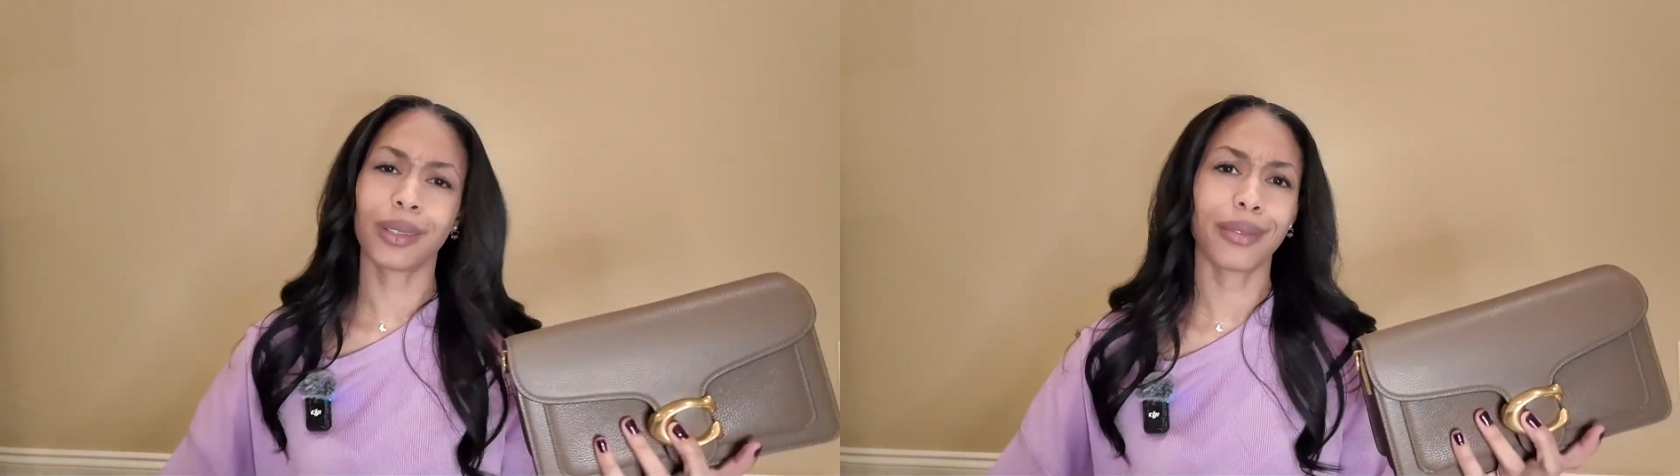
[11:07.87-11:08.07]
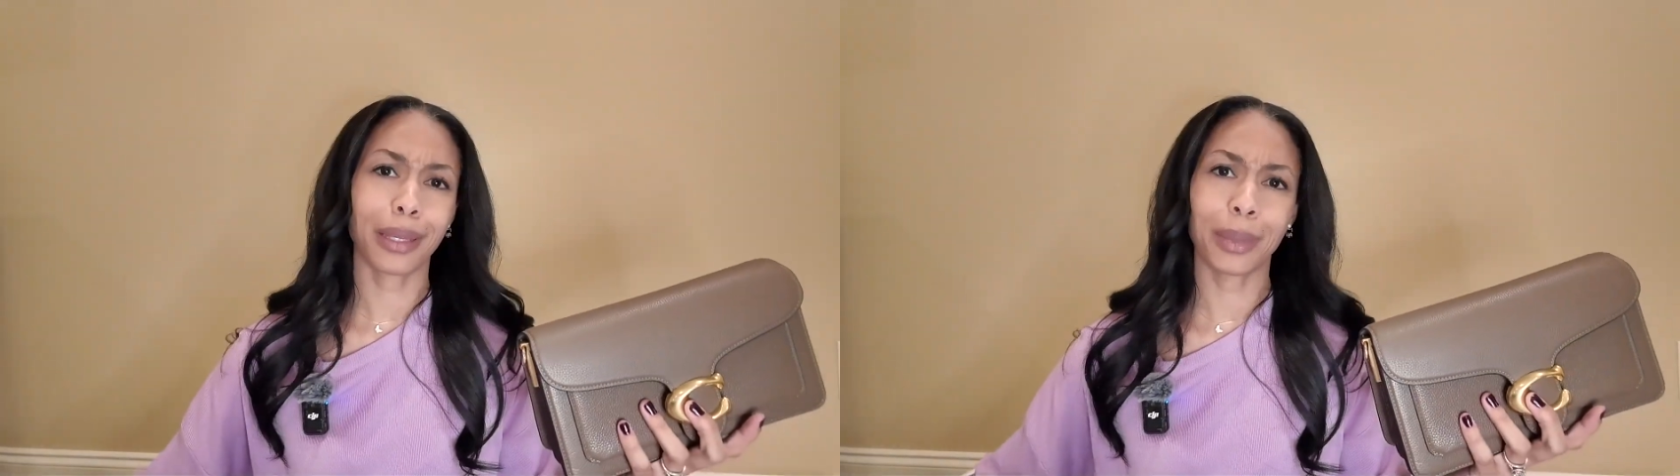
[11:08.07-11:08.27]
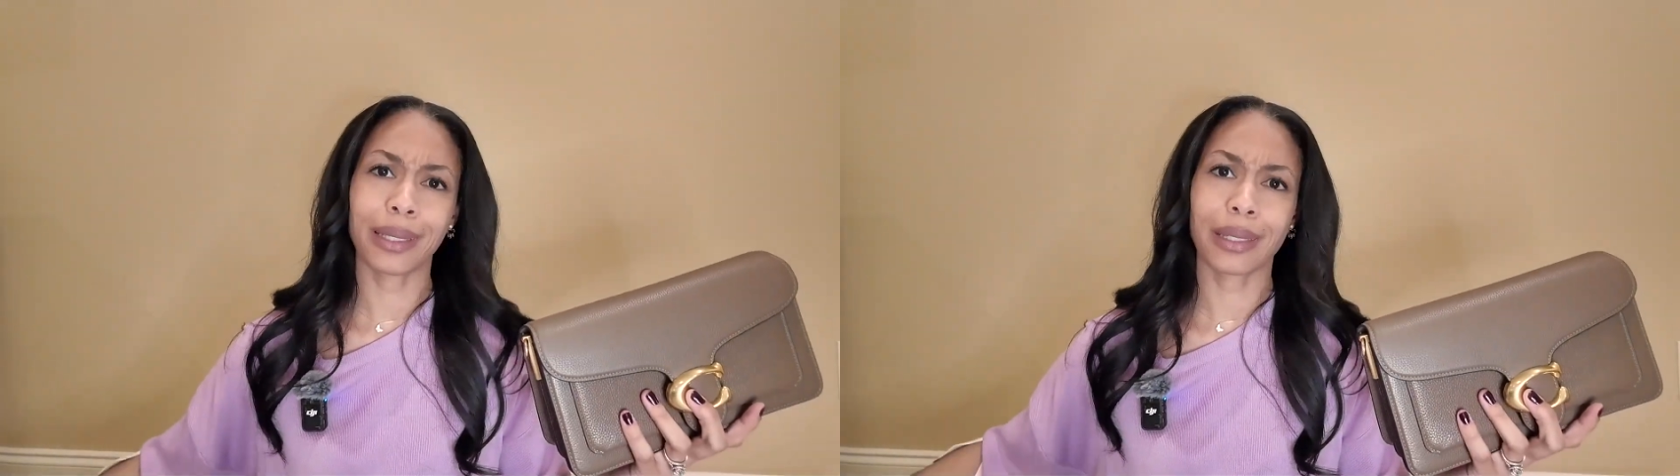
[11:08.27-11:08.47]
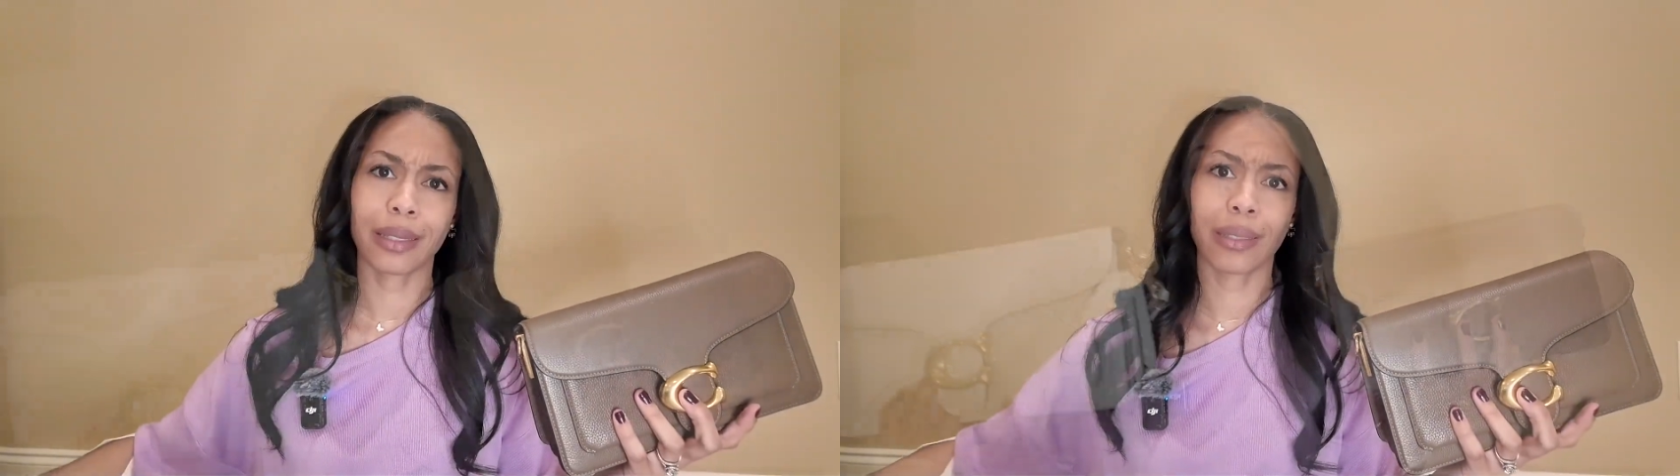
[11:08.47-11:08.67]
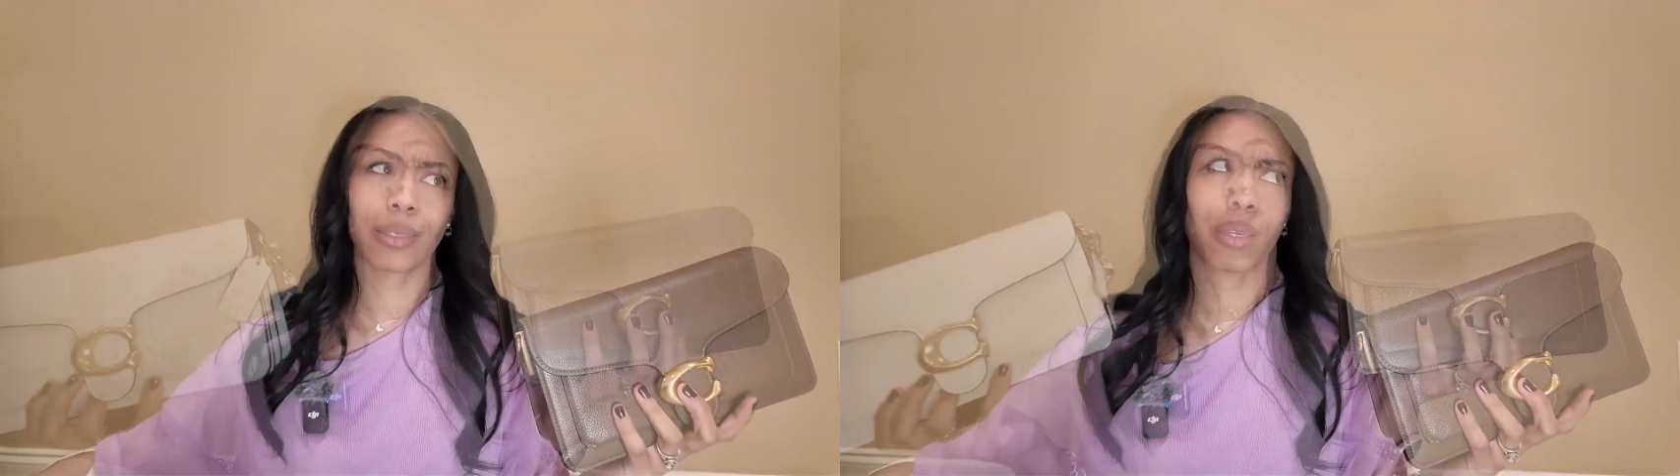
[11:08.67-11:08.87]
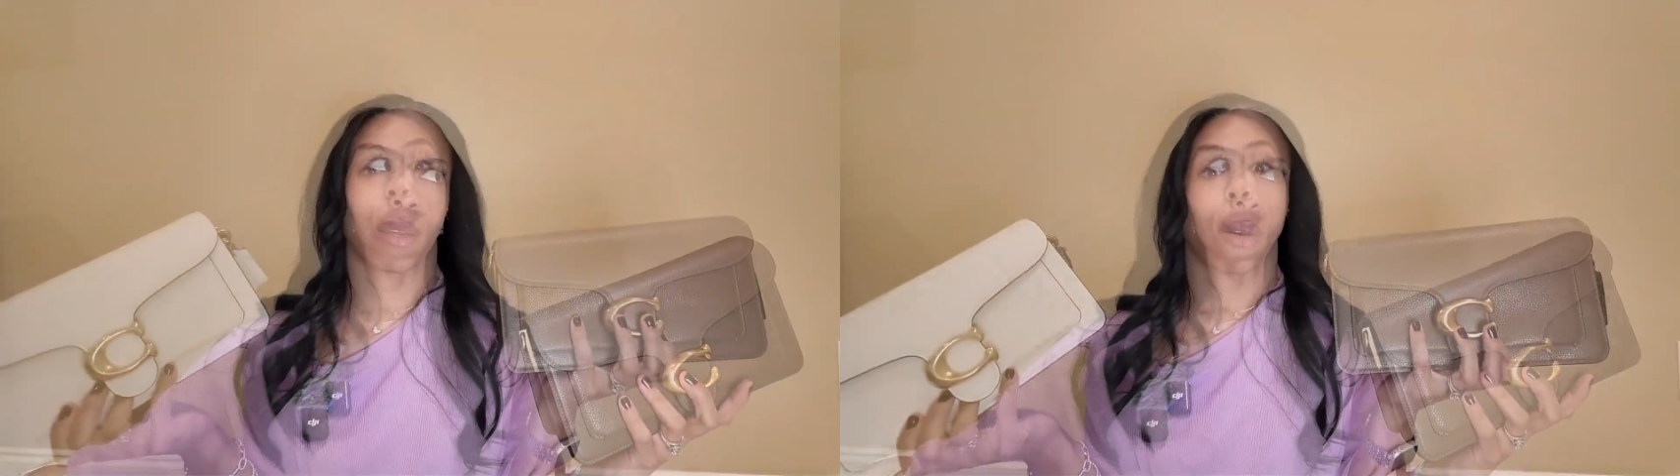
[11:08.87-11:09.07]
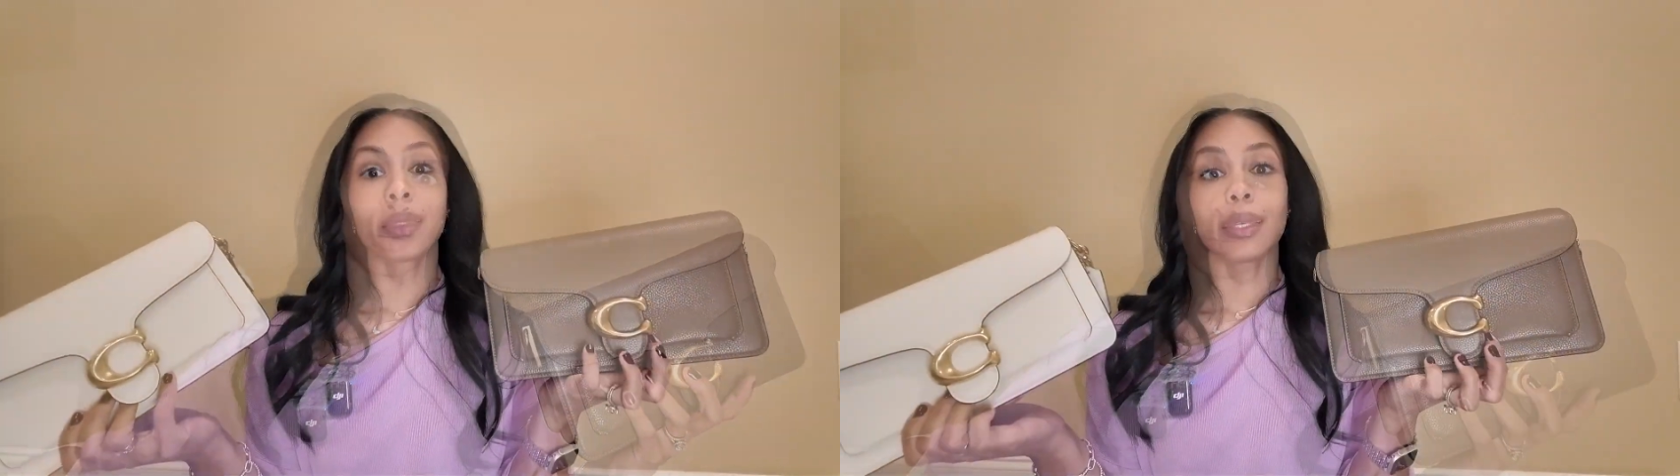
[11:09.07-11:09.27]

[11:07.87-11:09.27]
if that makes sense at all.